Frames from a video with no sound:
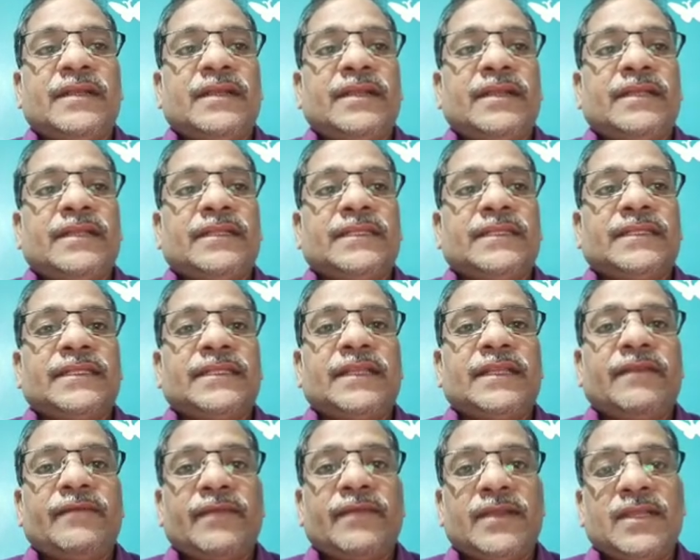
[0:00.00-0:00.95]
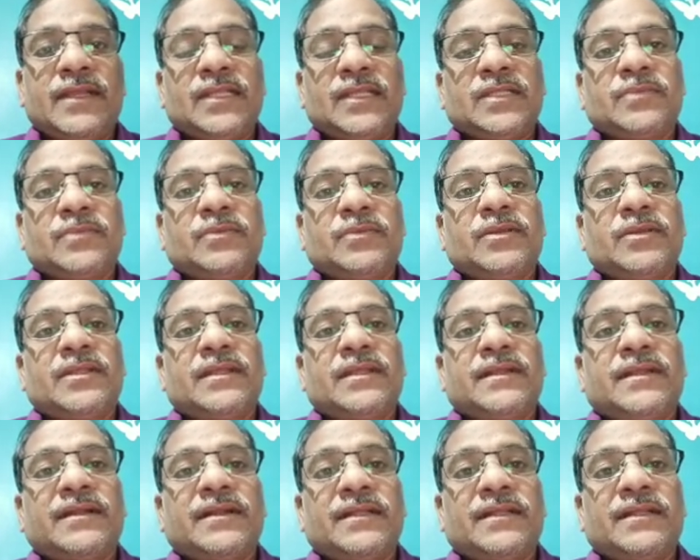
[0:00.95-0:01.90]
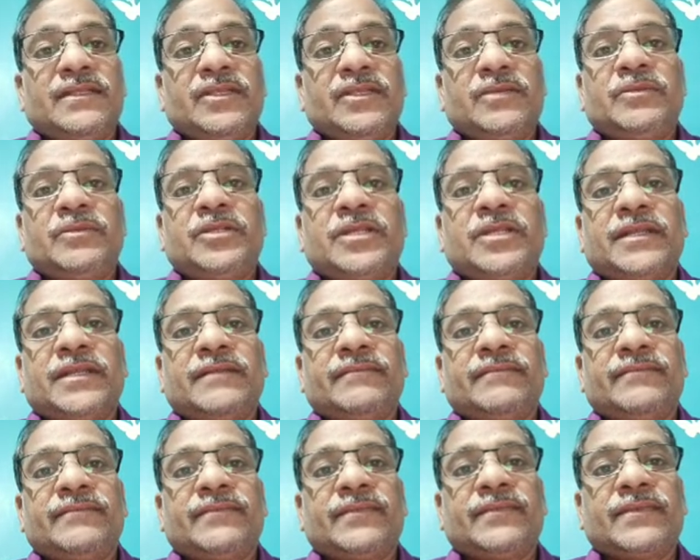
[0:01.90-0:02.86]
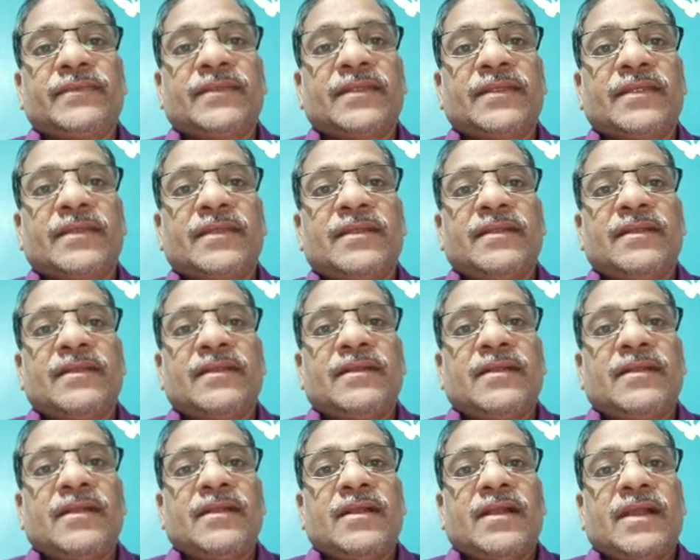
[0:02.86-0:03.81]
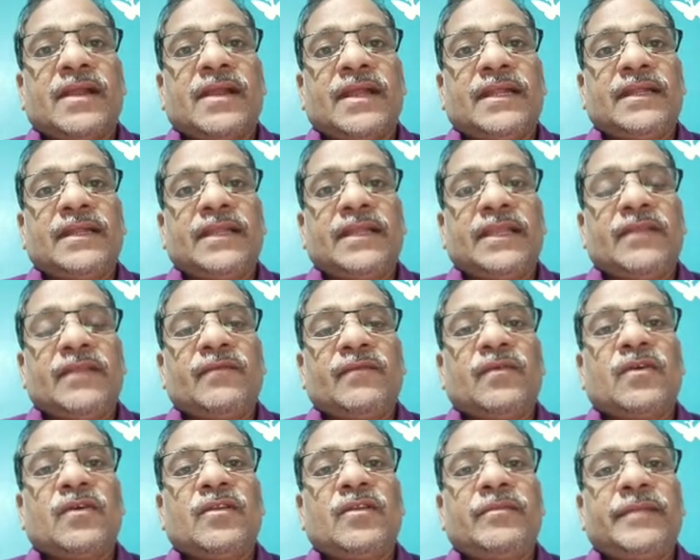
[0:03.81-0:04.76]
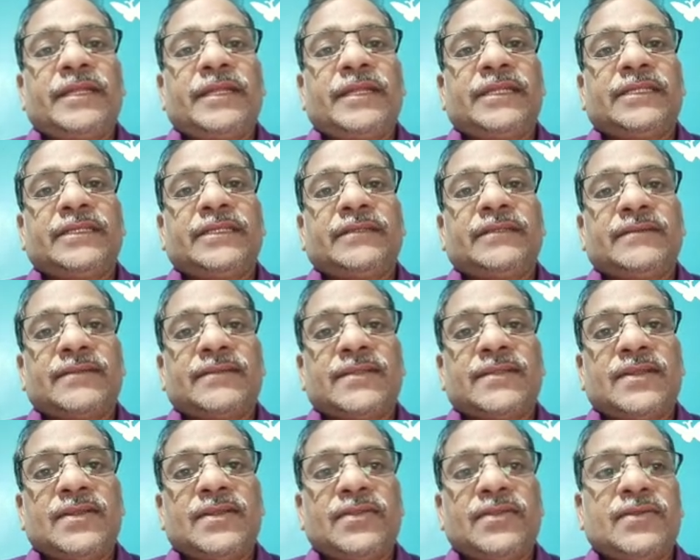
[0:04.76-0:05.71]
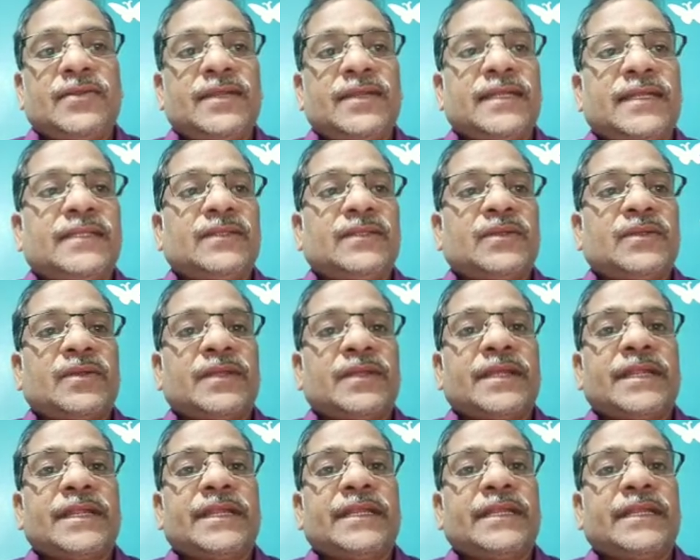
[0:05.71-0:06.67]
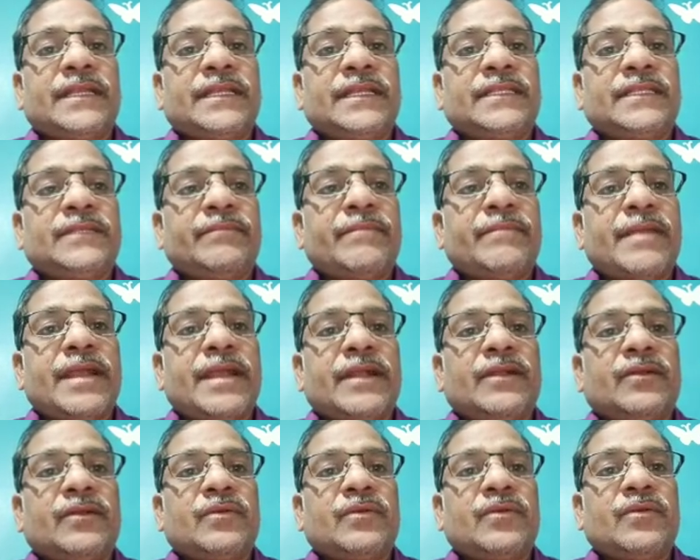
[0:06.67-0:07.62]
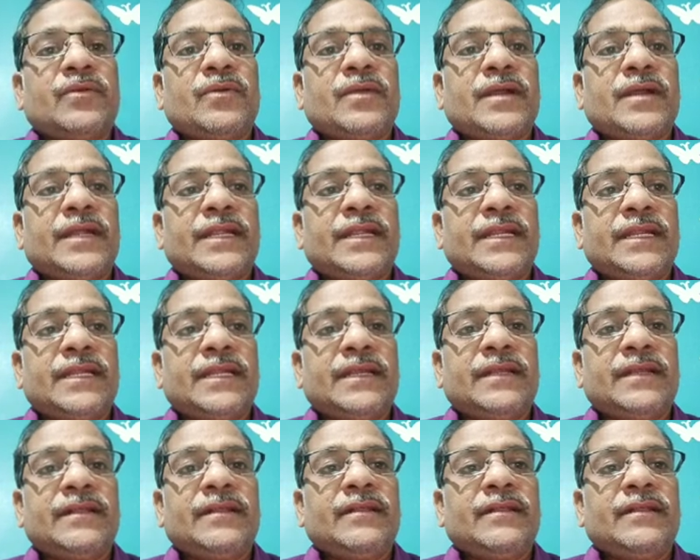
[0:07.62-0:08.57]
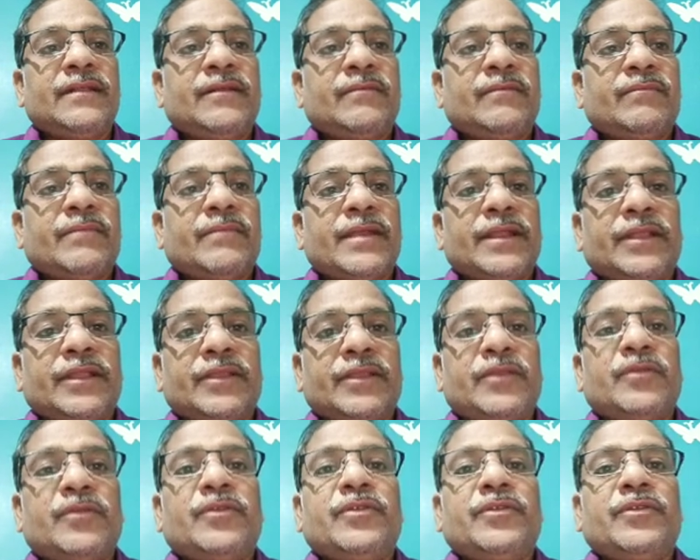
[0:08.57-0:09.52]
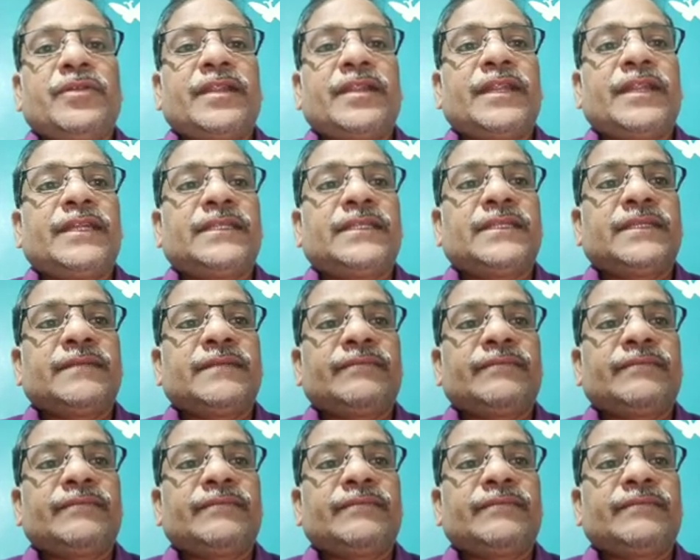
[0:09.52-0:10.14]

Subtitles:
In the same way, as per the consumption and involvement, the nutrients are categorized macro and macronutrients.